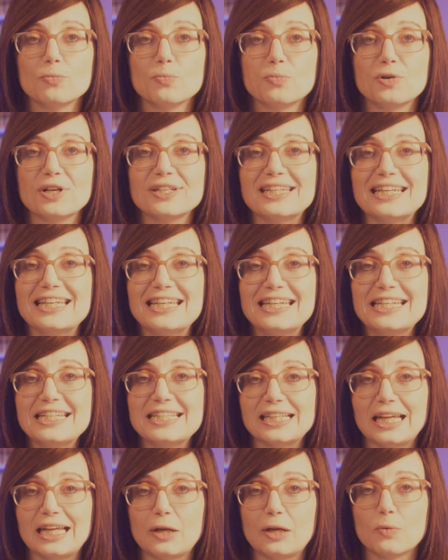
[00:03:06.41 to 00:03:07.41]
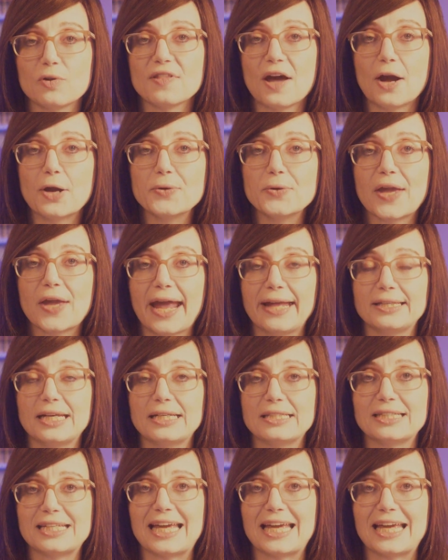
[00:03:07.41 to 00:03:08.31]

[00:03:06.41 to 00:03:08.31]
pretty easily without get,